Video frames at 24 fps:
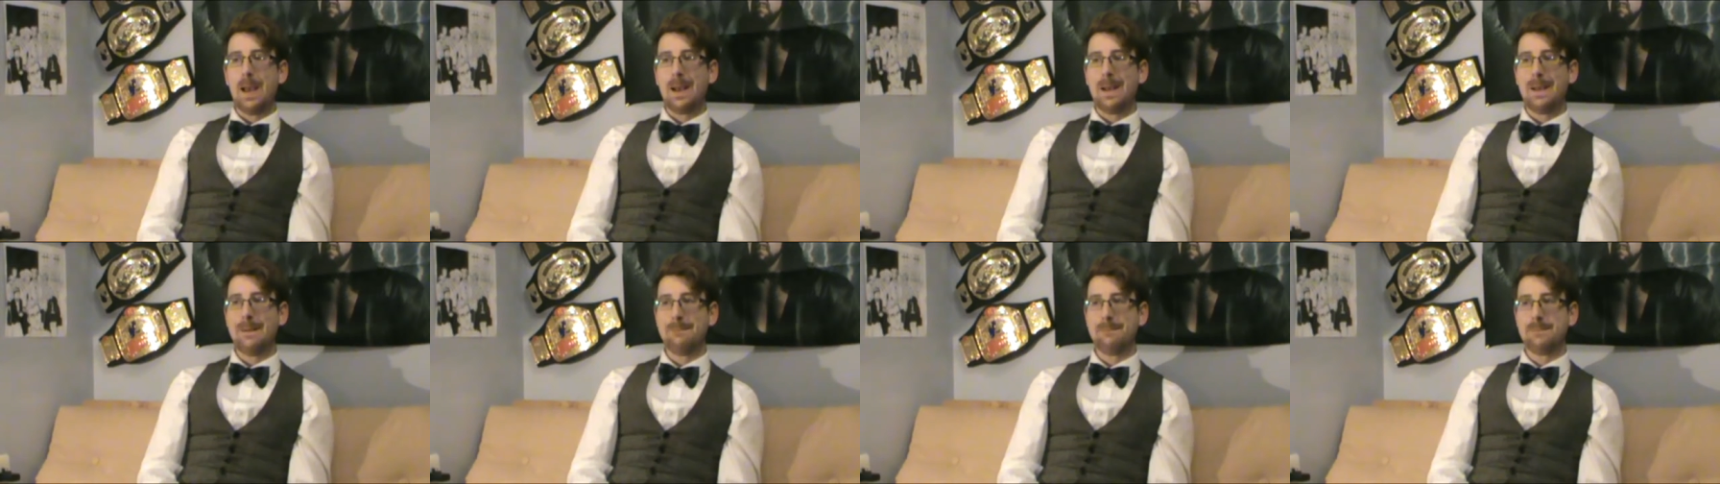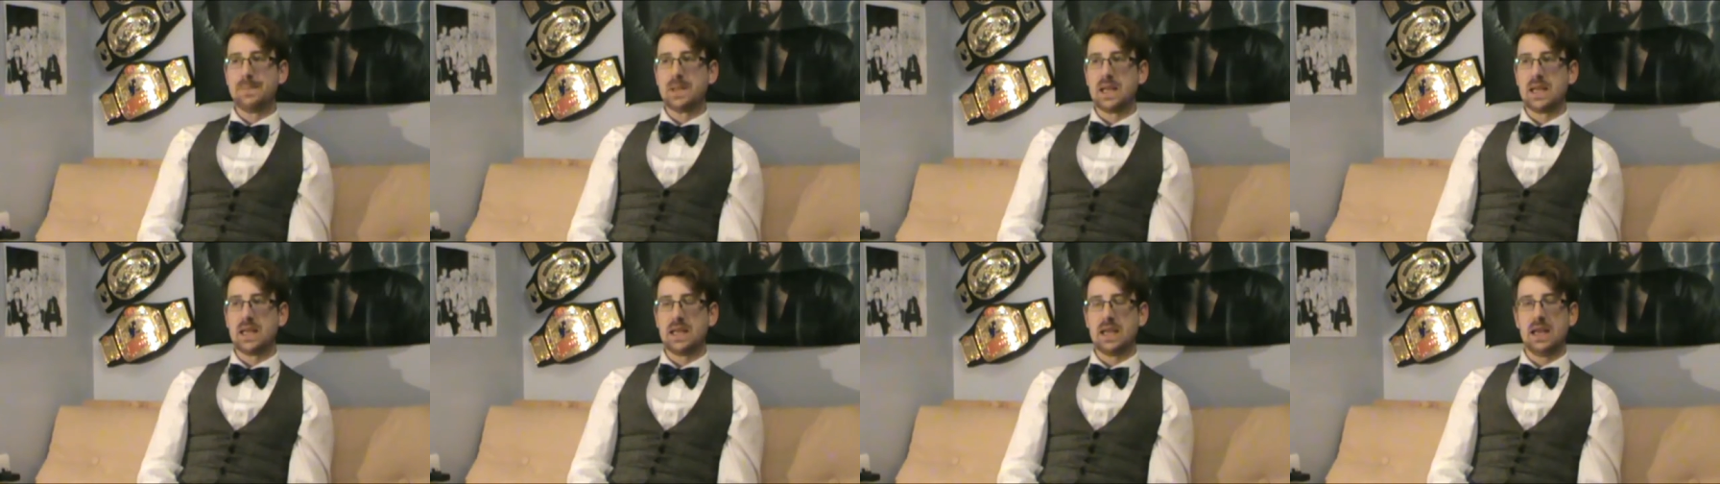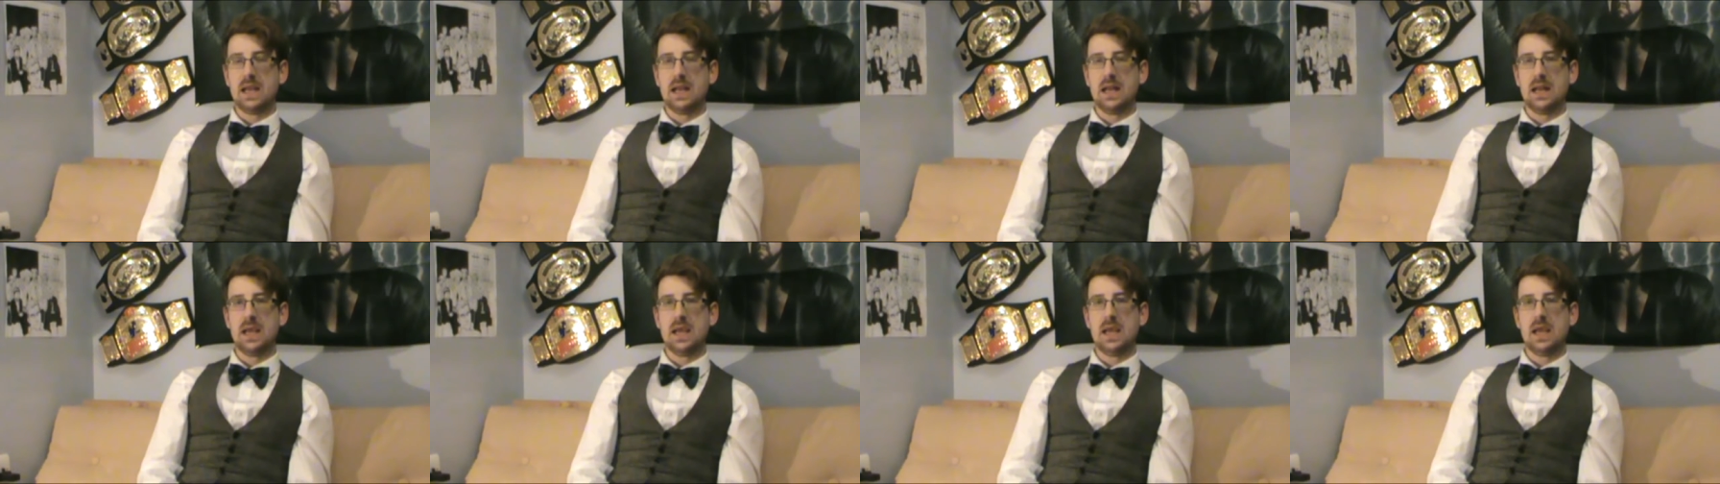
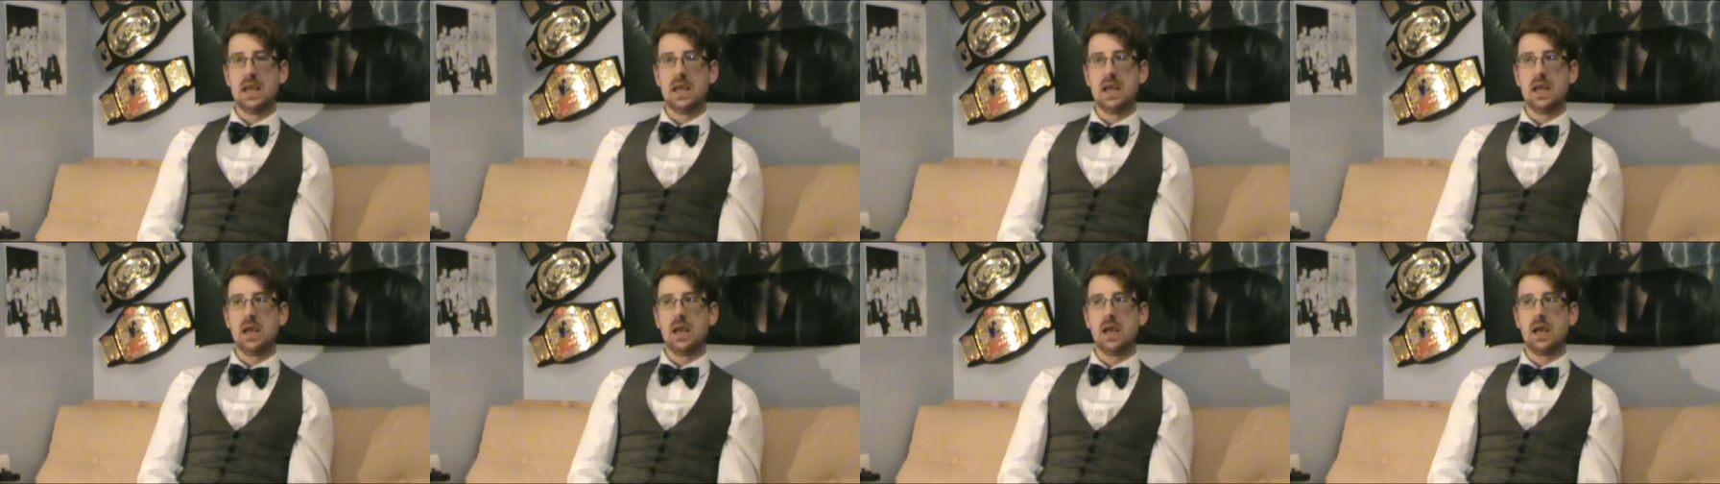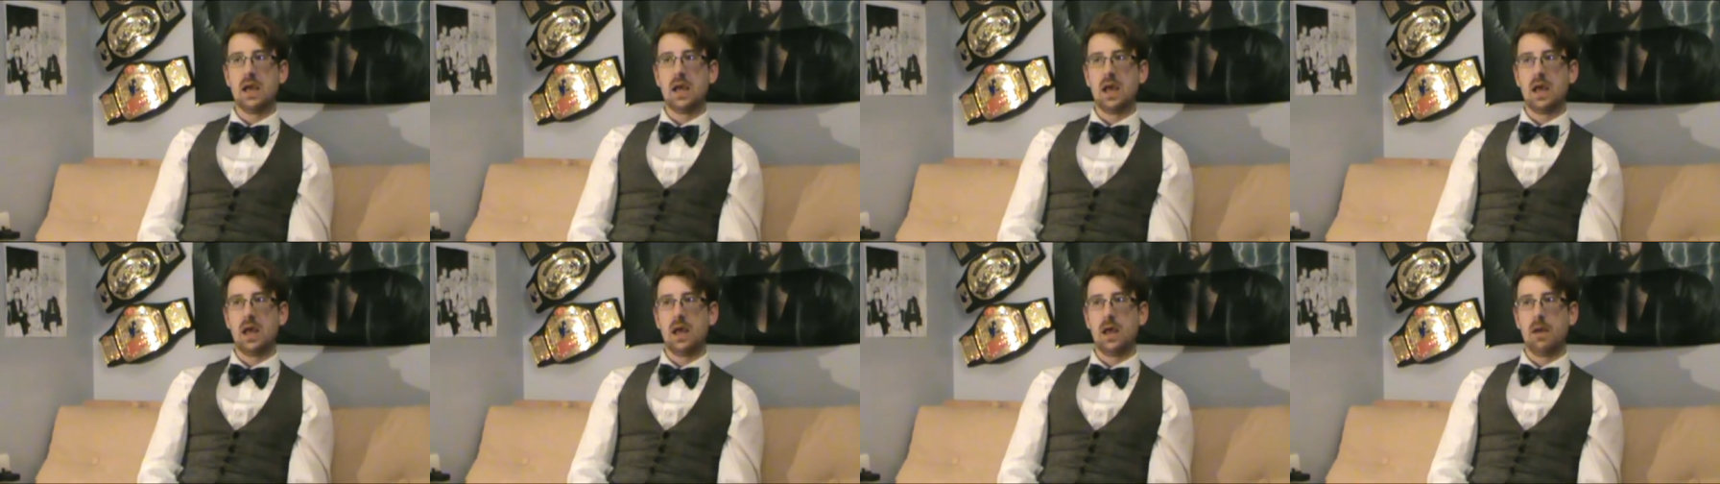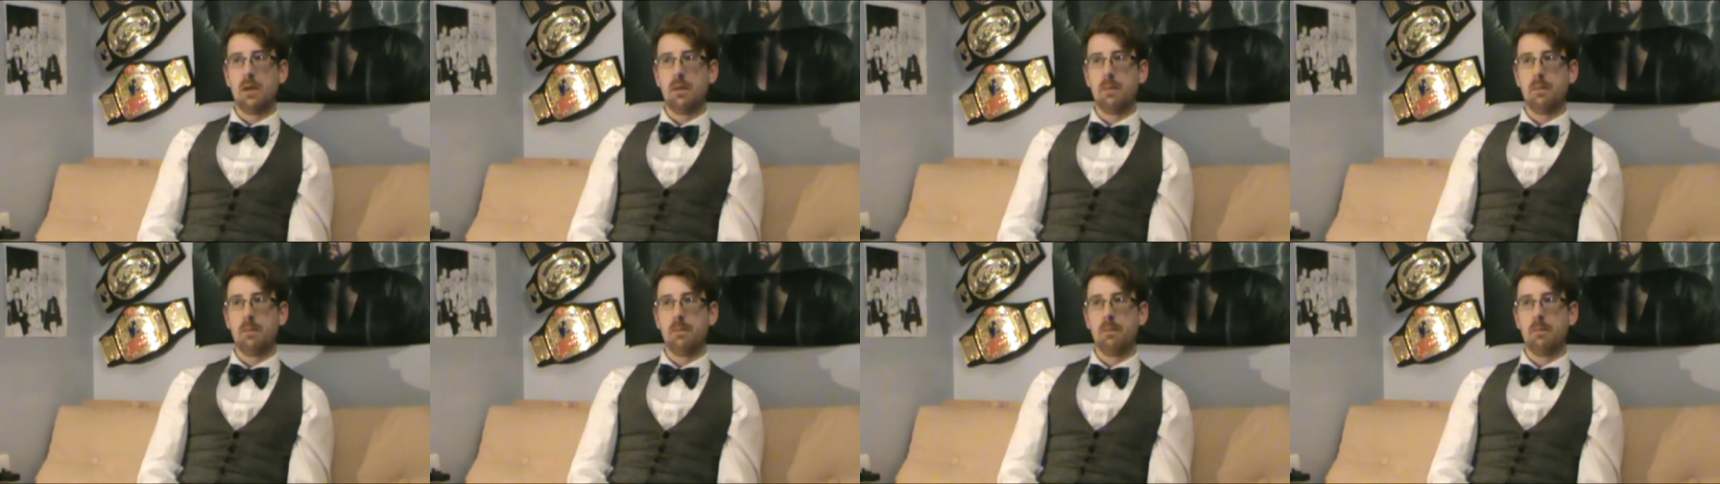completely
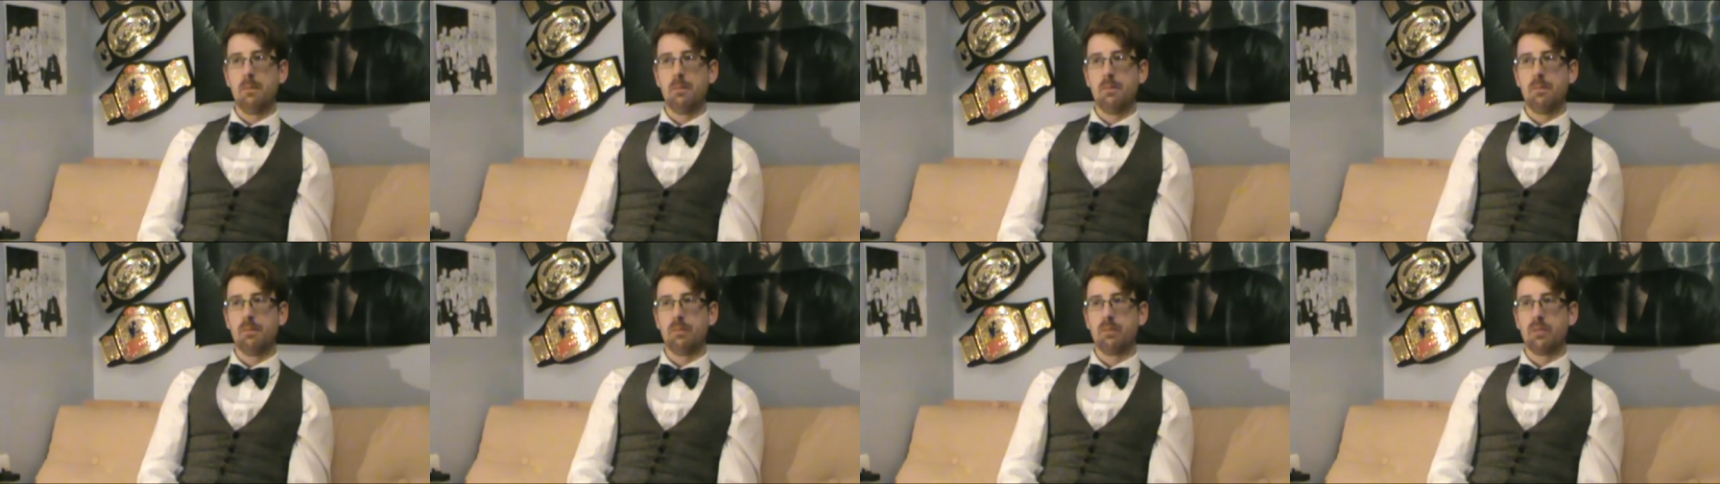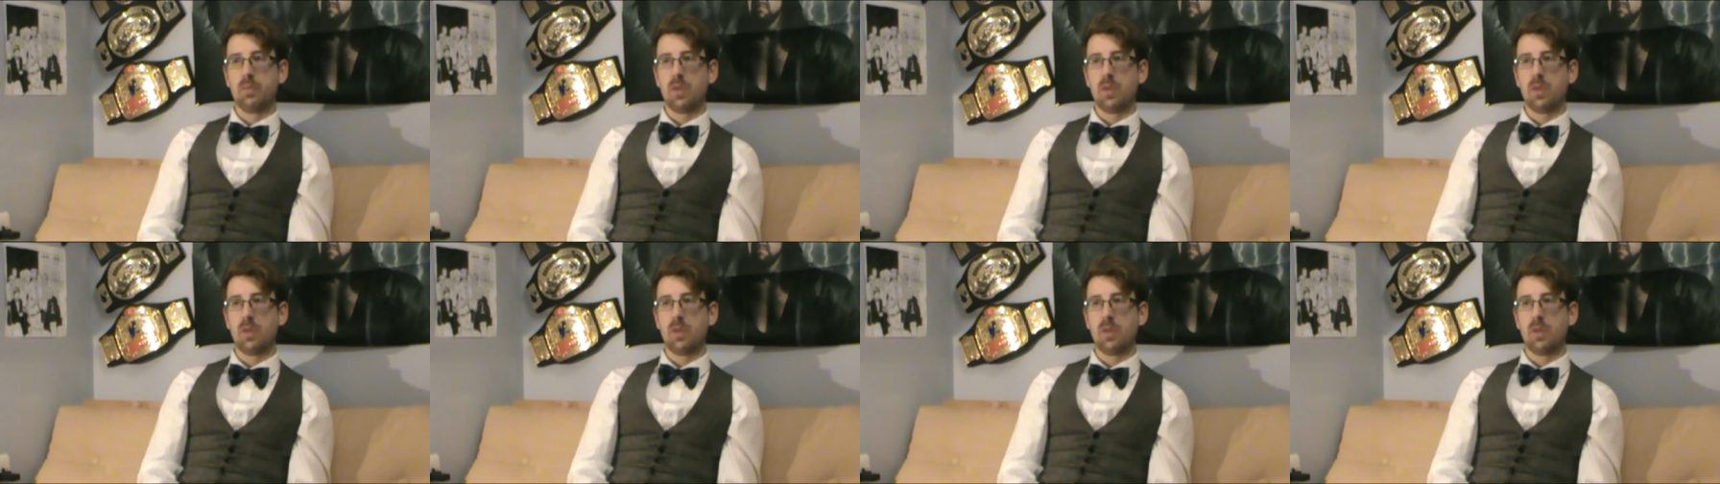um,